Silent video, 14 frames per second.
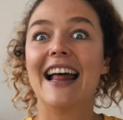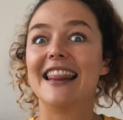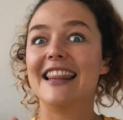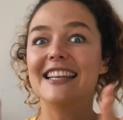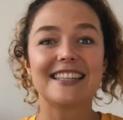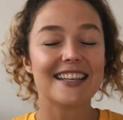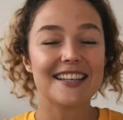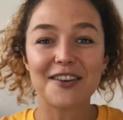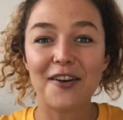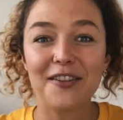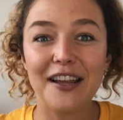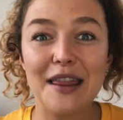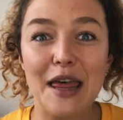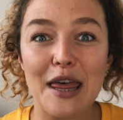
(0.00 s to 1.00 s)
This is
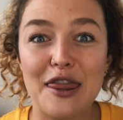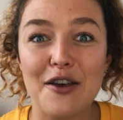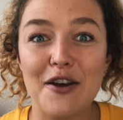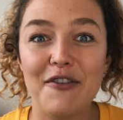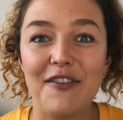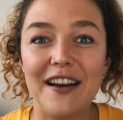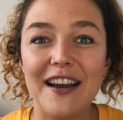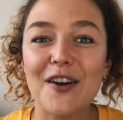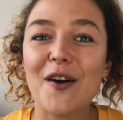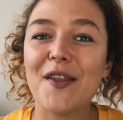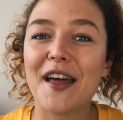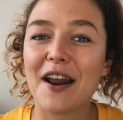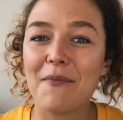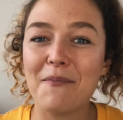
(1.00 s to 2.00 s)
only the 3rd video
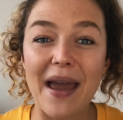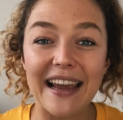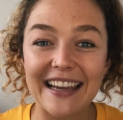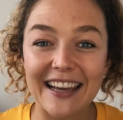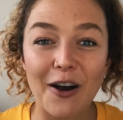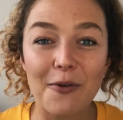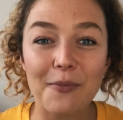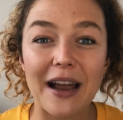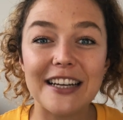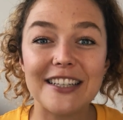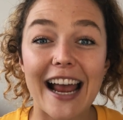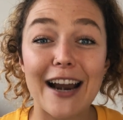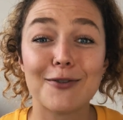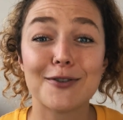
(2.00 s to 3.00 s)
that I'm making on my channel,